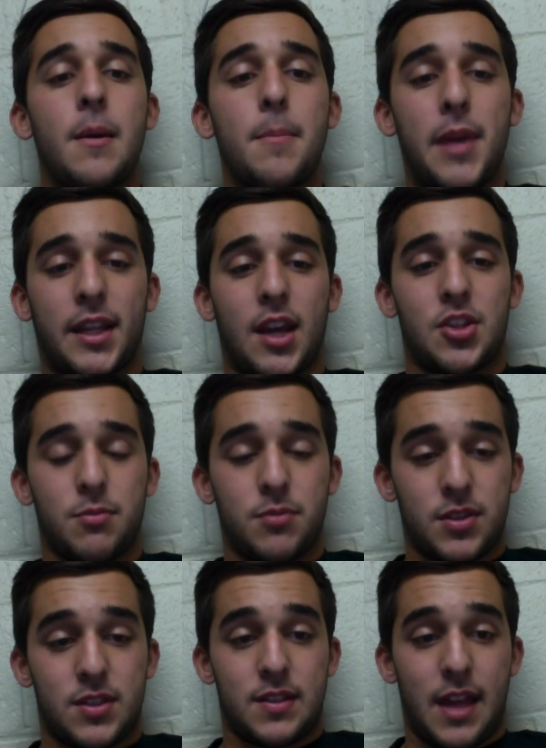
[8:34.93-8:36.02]

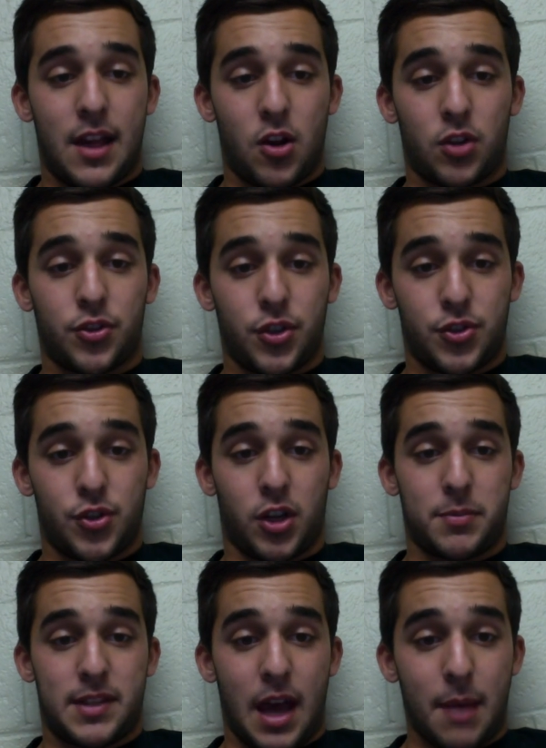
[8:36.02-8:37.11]
Medications that alter the drug's
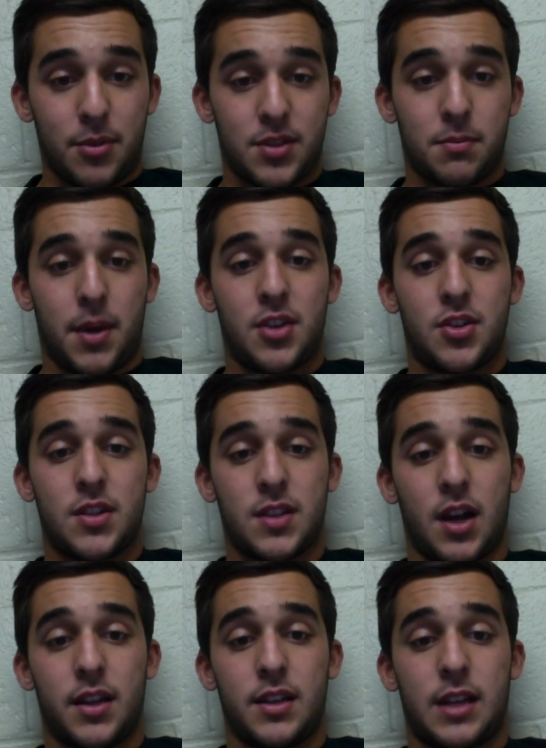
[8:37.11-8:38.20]
metabolism. Patients
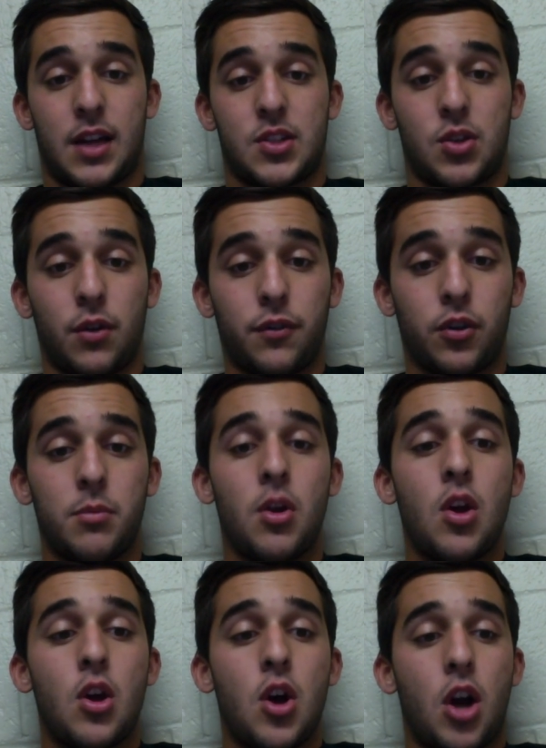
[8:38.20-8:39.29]
on disulfiram
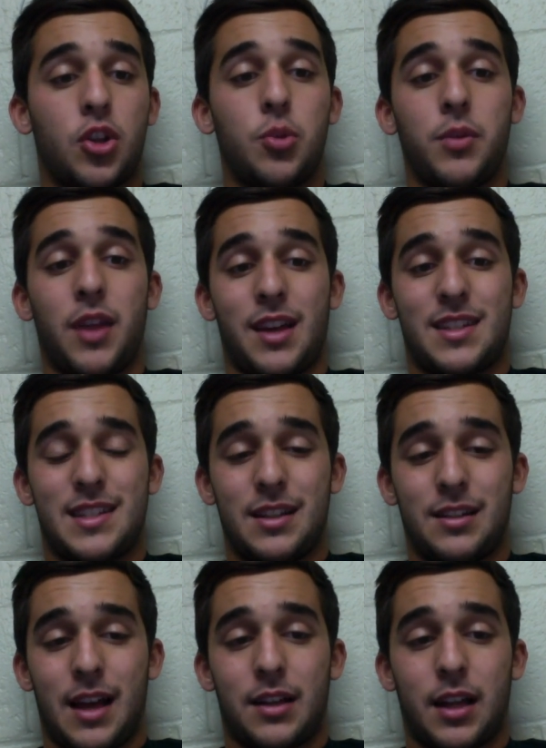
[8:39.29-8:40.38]
accumulate
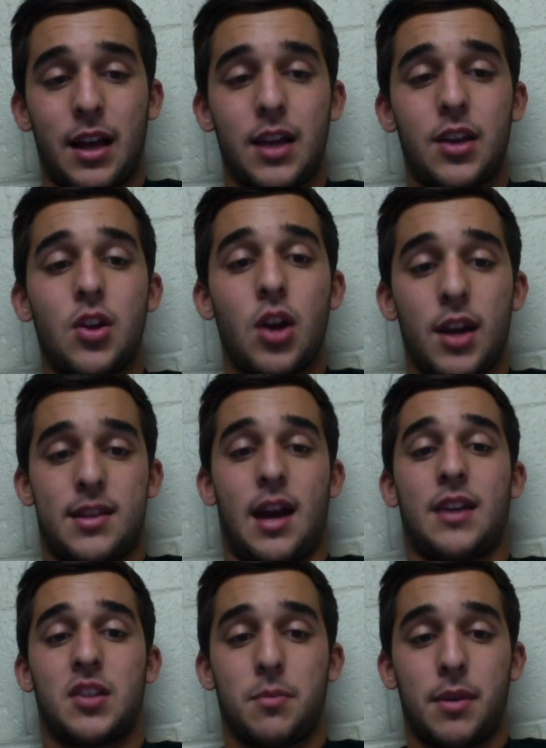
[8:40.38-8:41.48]
acetaldehyde, a
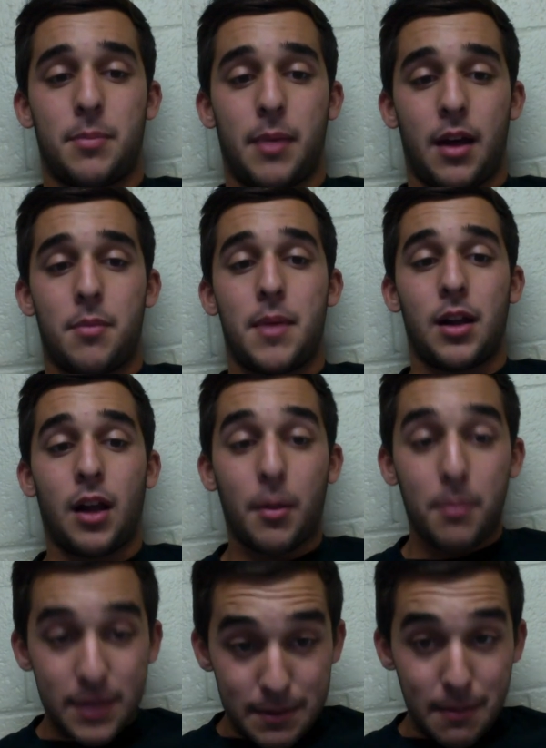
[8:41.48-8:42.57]
toxic
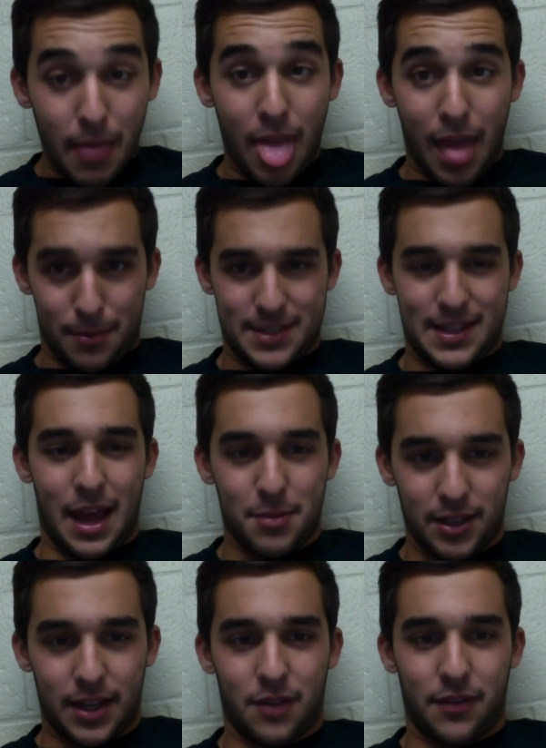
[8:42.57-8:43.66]

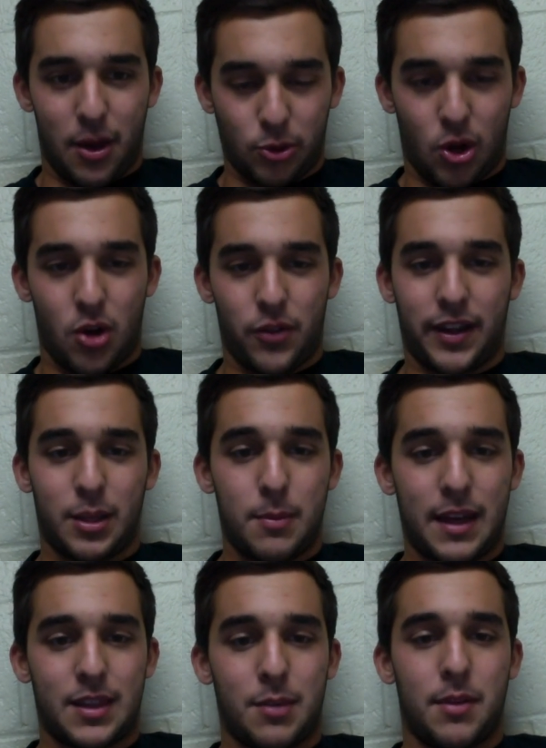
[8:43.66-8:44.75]
metabolite of alcohol that can
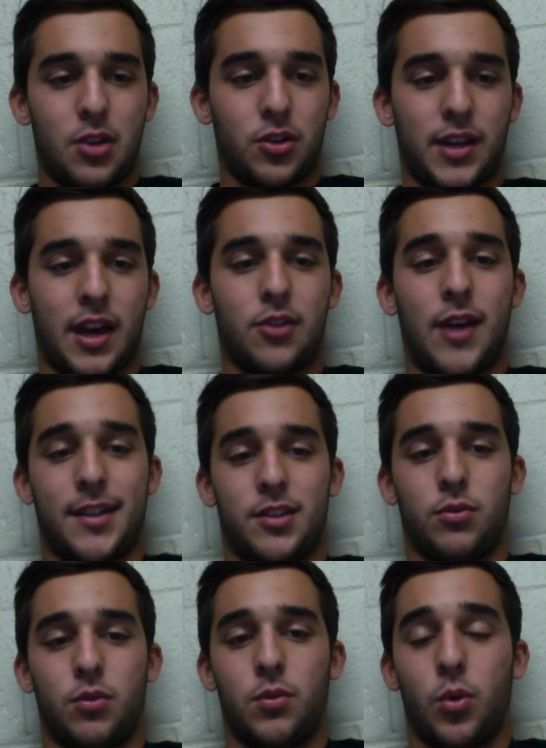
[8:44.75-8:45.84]
make them ill, counteracting the
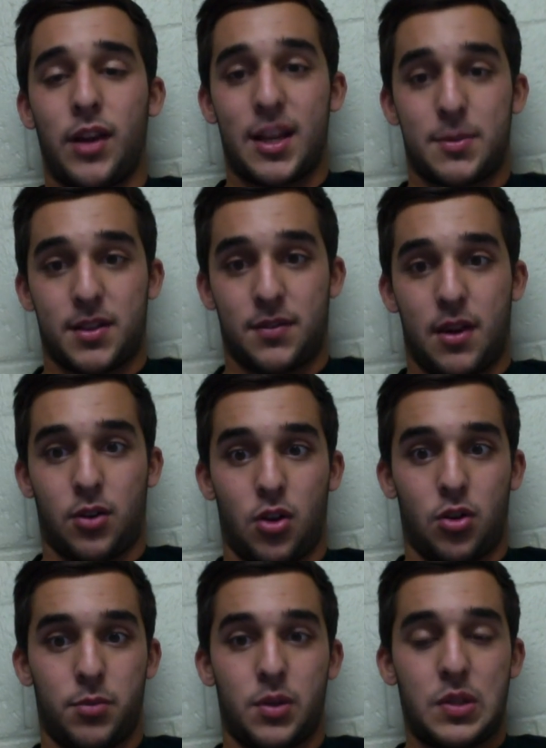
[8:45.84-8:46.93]
reward aspects of alcohol
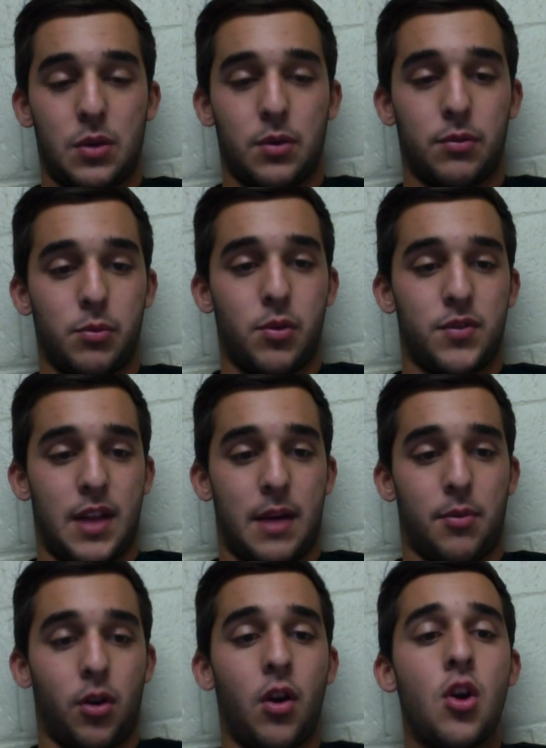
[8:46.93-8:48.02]
abuse. So it removes that
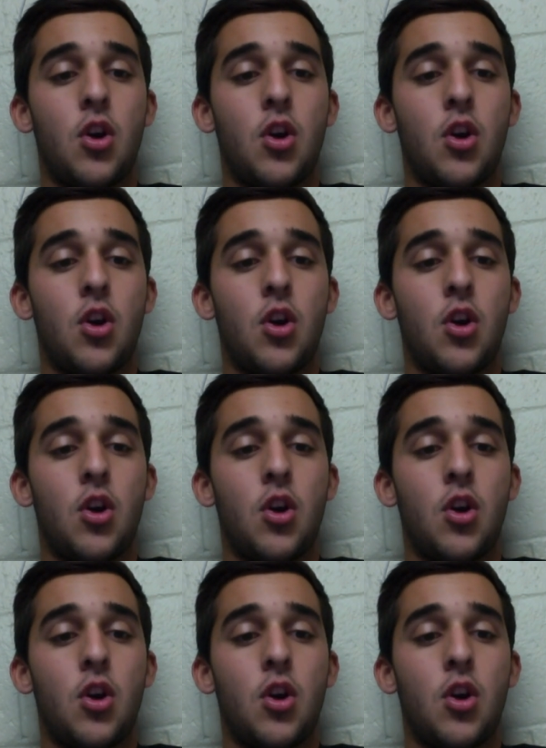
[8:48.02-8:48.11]
part.